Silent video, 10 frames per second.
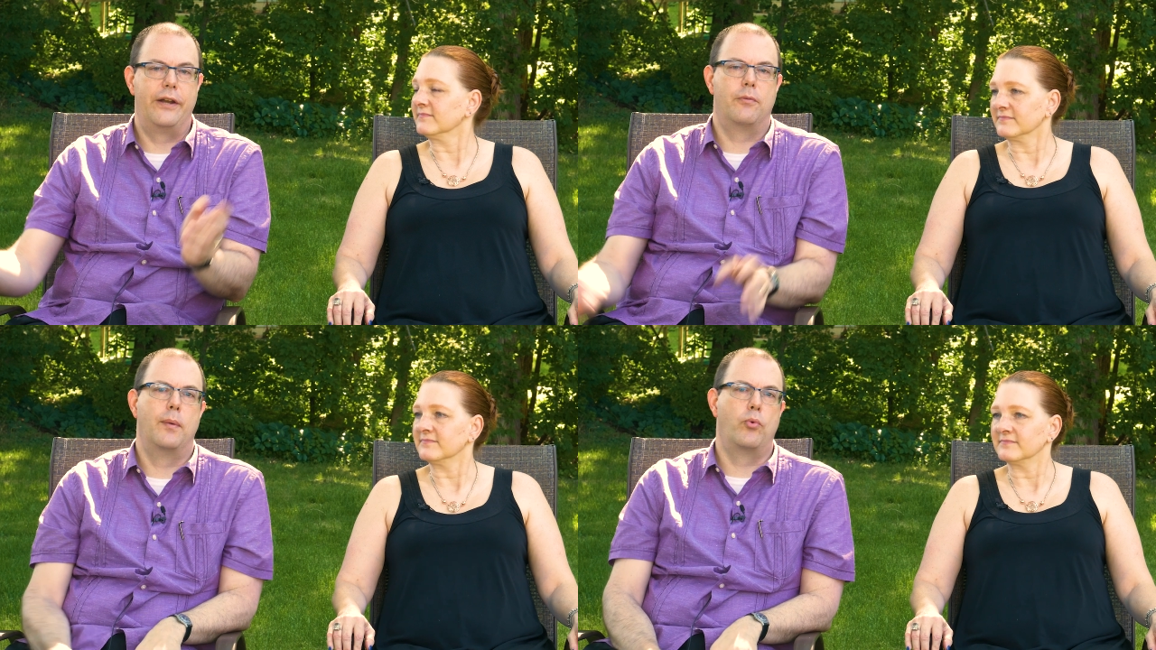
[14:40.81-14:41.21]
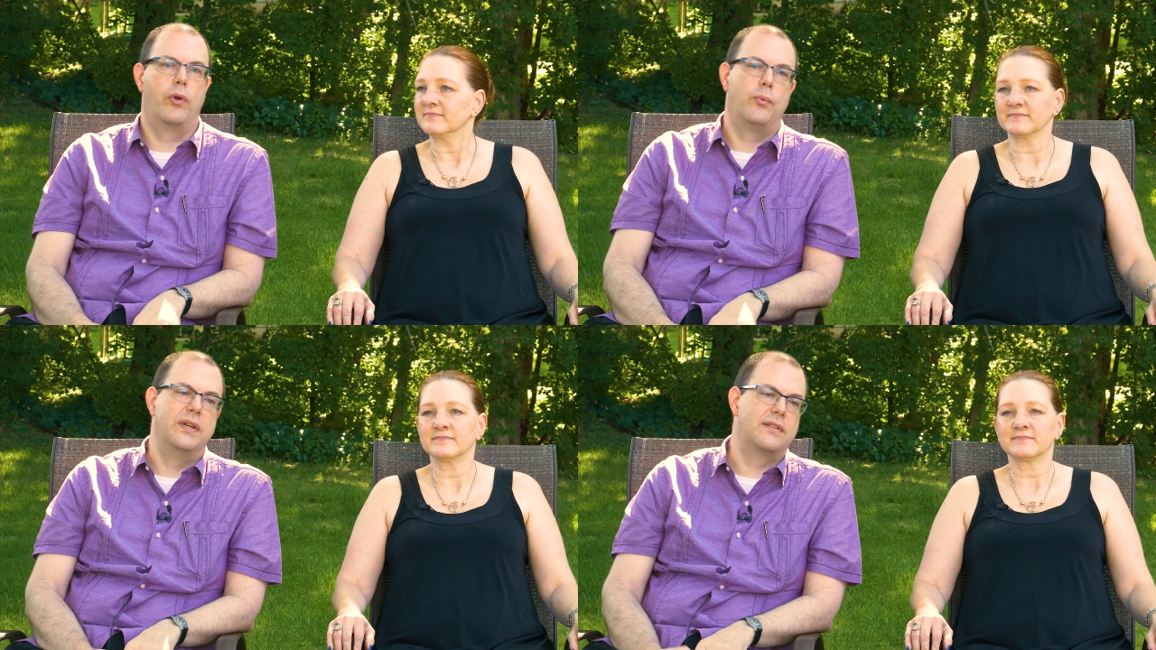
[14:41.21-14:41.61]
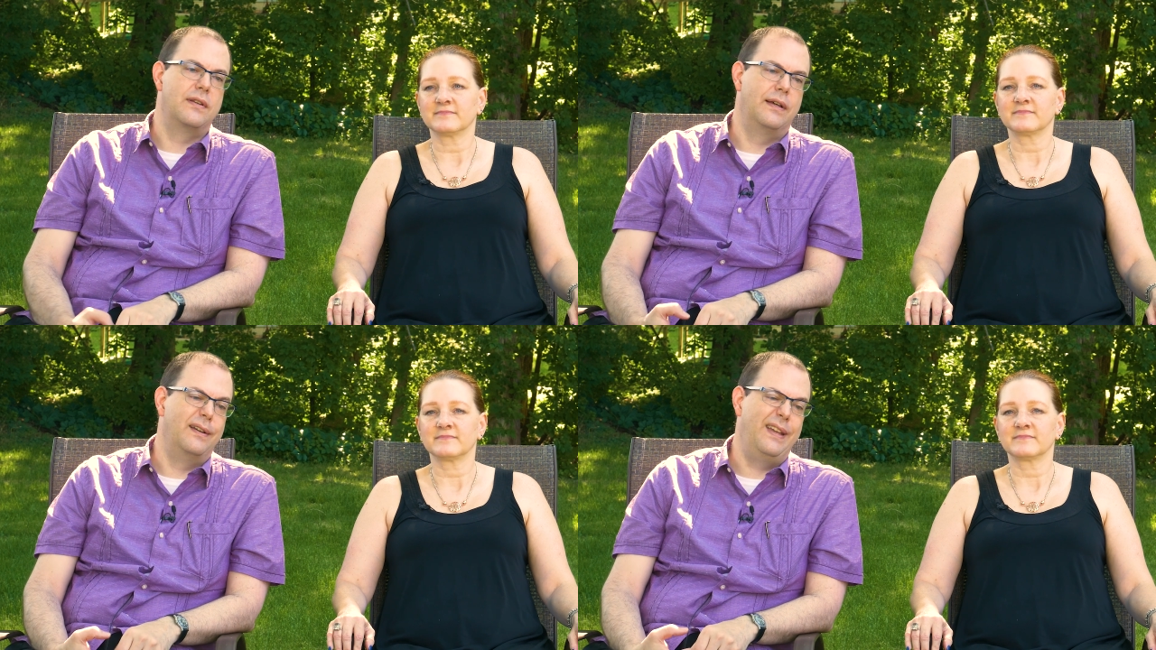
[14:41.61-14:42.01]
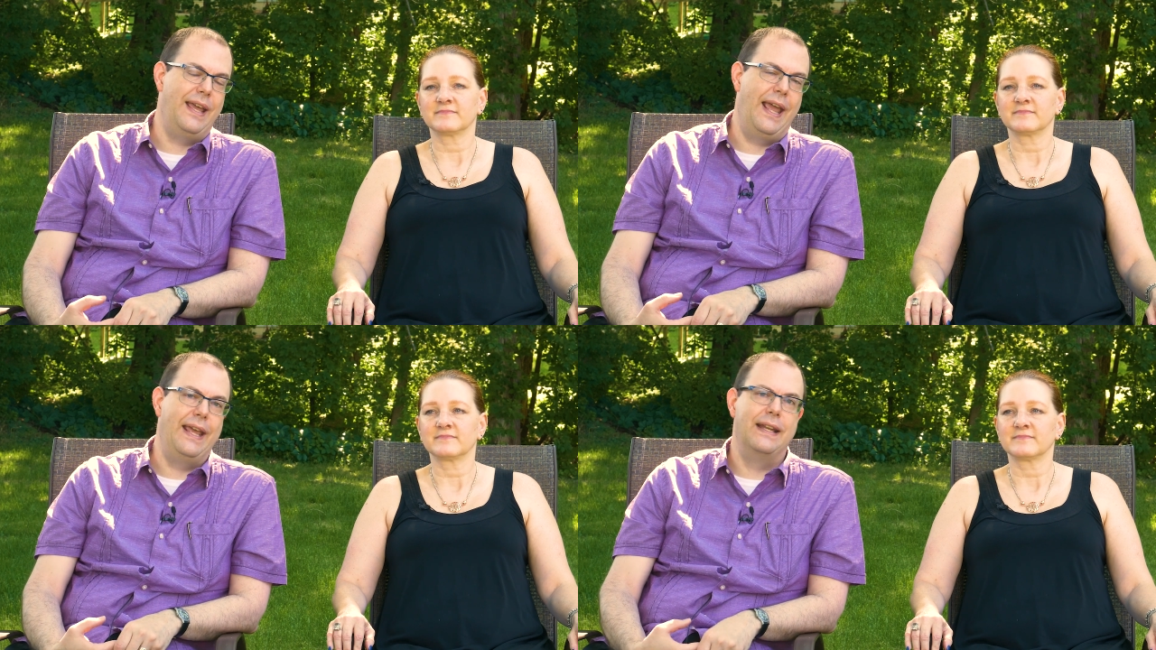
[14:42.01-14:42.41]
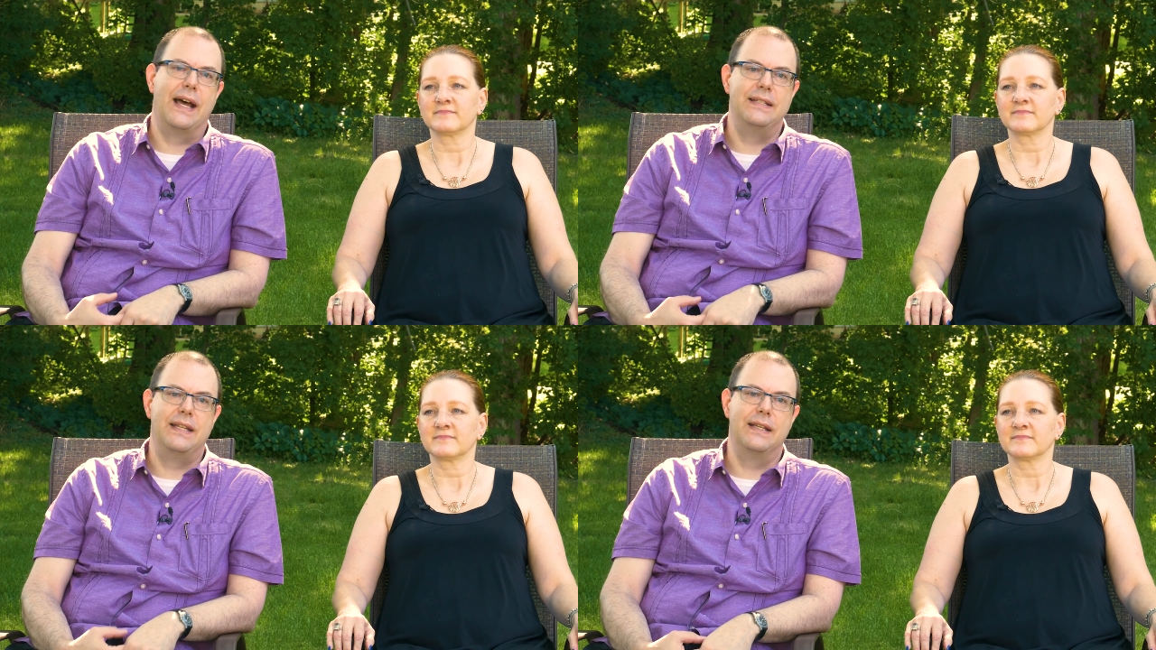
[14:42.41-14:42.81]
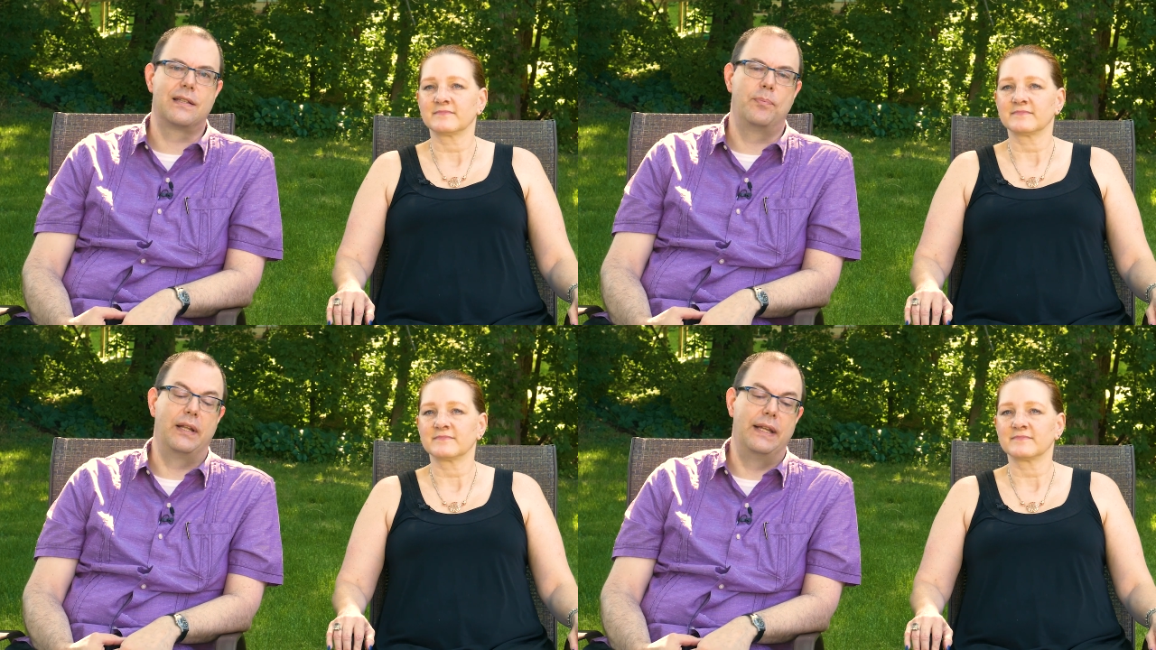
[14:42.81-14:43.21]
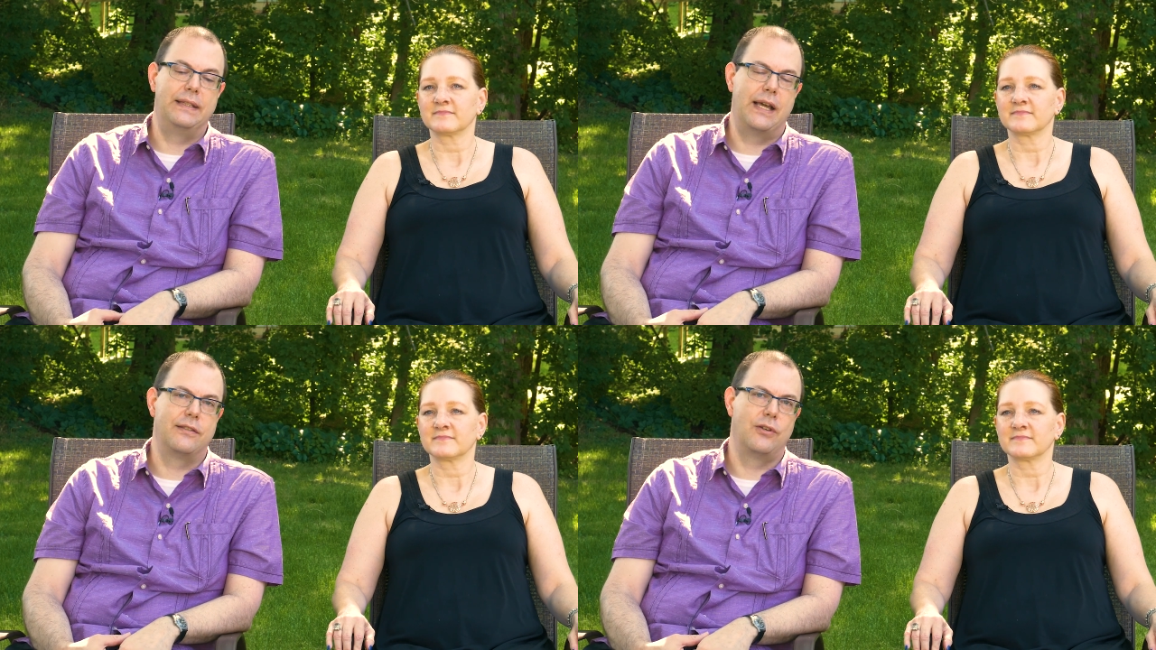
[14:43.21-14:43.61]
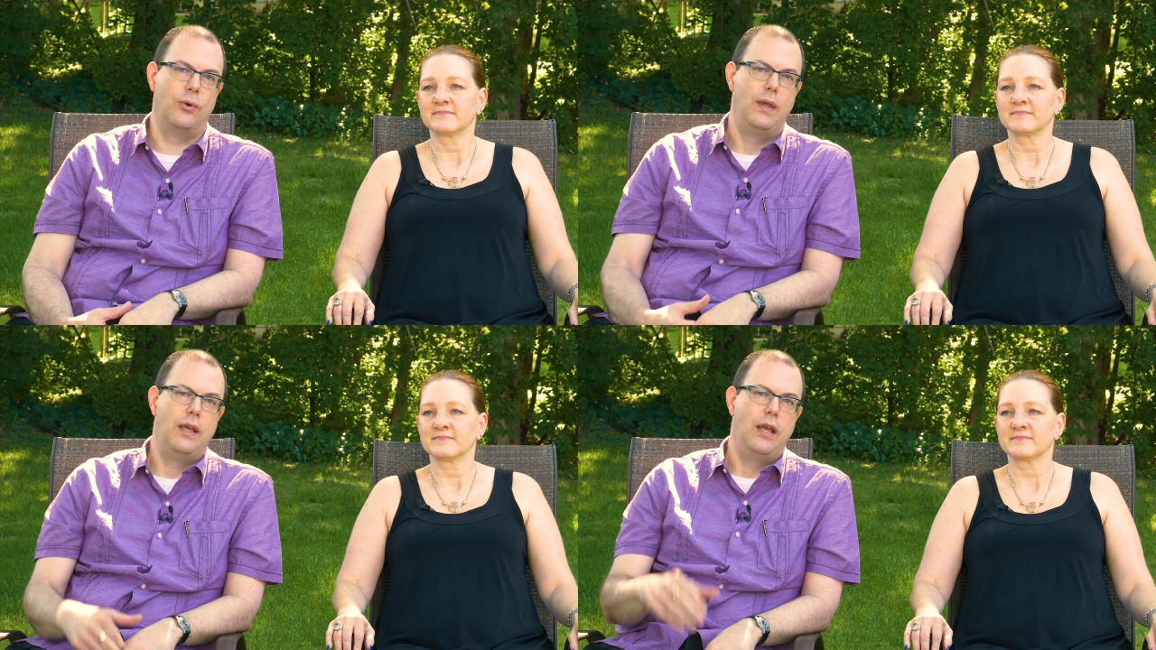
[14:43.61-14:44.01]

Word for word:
Speaker 1: I don't remember what it was, uh, eight, eight, nine, 10, something like that. So